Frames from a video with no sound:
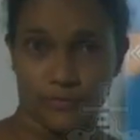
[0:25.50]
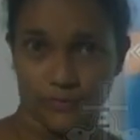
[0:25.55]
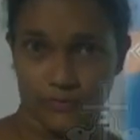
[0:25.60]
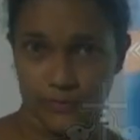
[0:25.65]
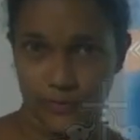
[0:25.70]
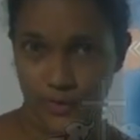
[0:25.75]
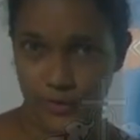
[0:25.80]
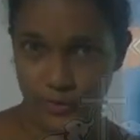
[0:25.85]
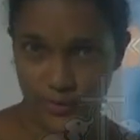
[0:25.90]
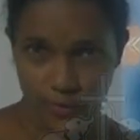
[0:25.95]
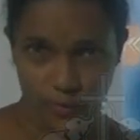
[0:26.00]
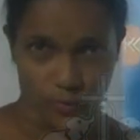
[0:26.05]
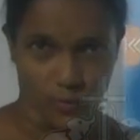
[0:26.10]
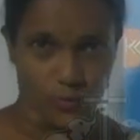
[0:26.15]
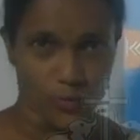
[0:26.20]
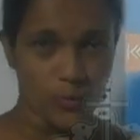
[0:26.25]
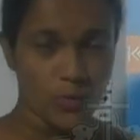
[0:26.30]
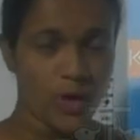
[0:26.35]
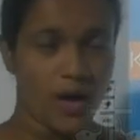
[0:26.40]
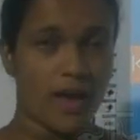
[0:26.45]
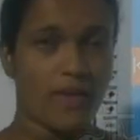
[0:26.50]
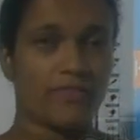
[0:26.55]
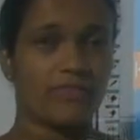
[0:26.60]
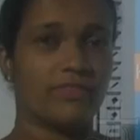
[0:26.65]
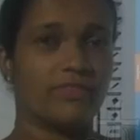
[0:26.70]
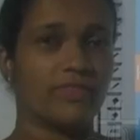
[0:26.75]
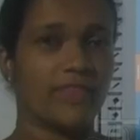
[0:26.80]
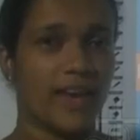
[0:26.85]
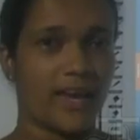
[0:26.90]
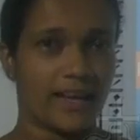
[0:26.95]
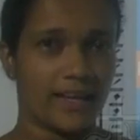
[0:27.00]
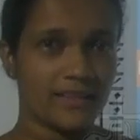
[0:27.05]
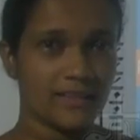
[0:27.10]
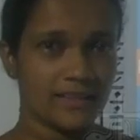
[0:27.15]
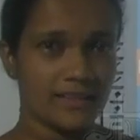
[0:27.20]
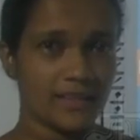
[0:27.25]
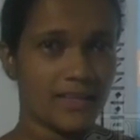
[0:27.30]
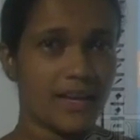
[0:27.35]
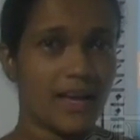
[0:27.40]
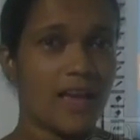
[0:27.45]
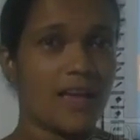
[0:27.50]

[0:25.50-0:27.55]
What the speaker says: We know that